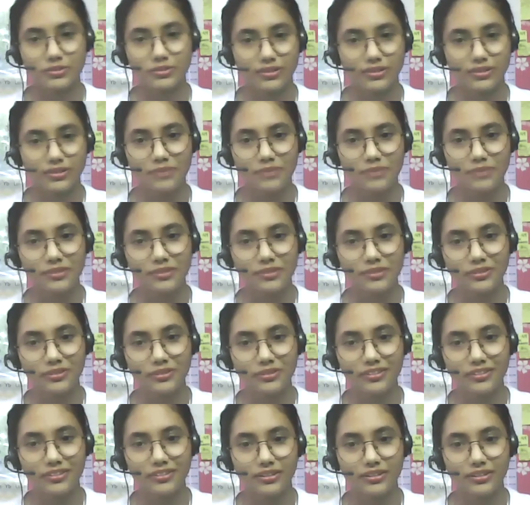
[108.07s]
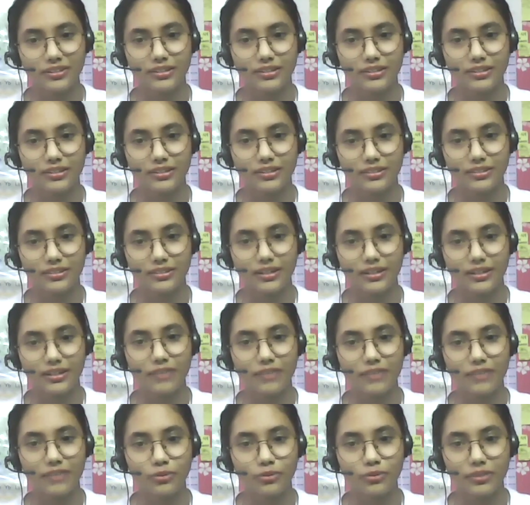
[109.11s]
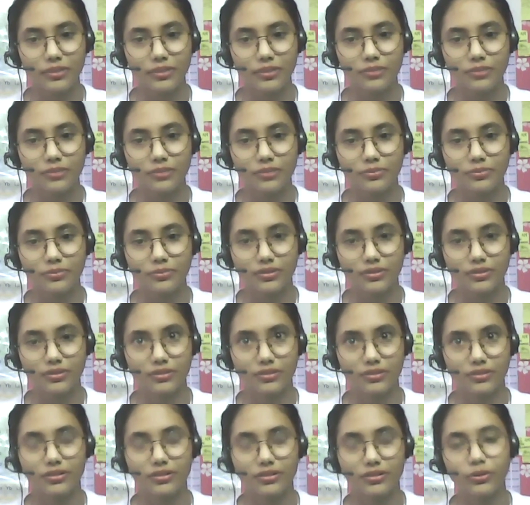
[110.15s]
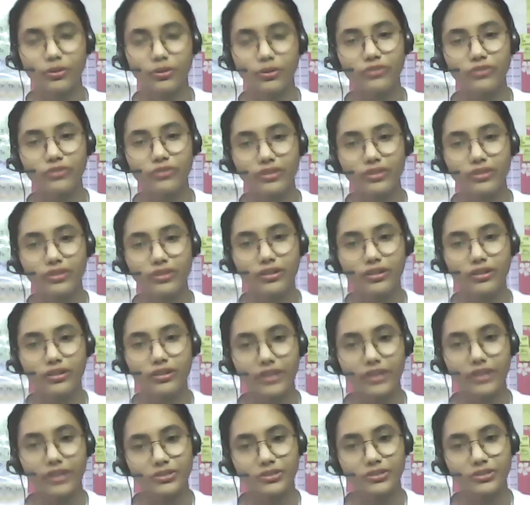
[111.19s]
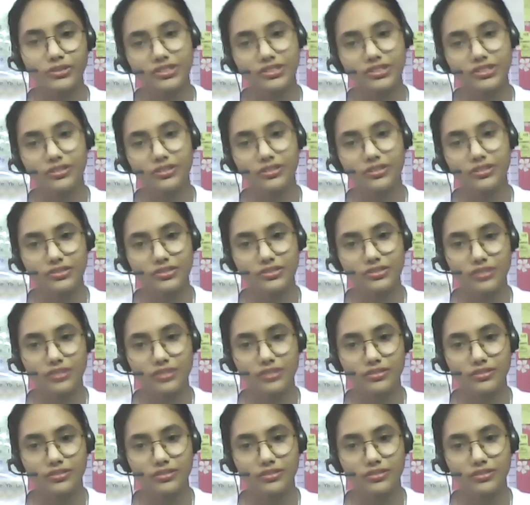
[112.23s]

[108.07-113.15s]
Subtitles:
Absolutely not. I would be going for the graduation entries then.